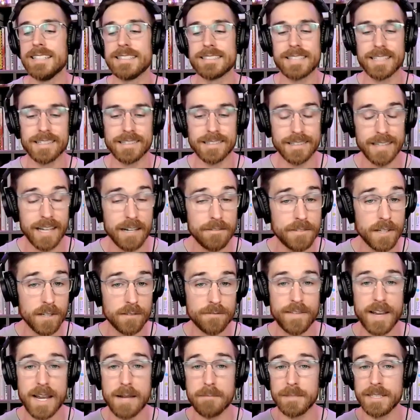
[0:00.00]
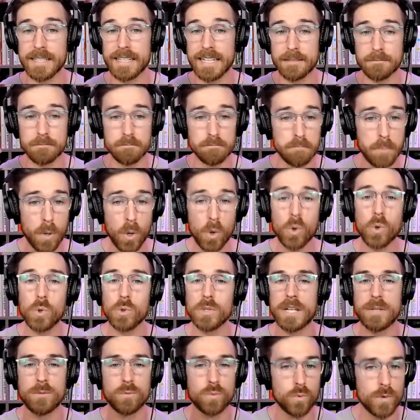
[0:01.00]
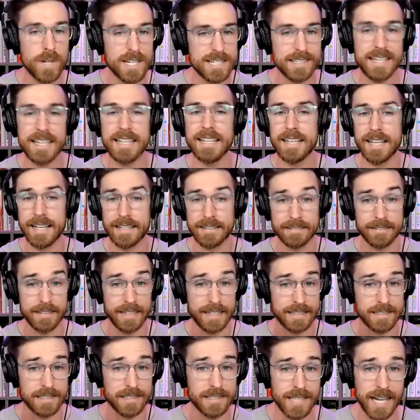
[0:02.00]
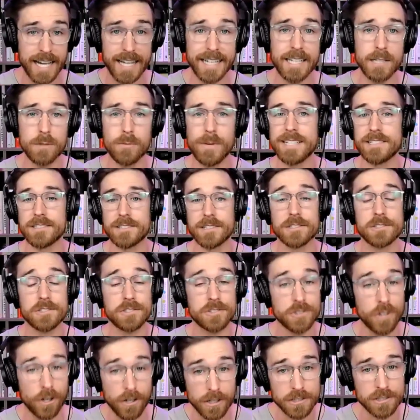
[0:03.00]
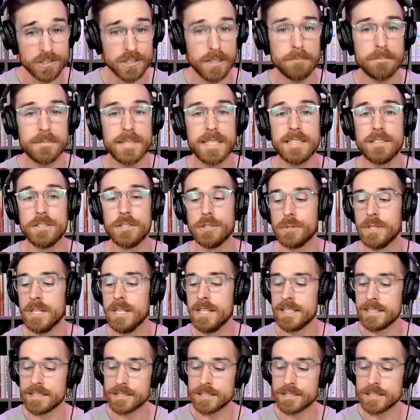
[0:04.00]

to love your family in bold and risky and exciting ways, to start something new,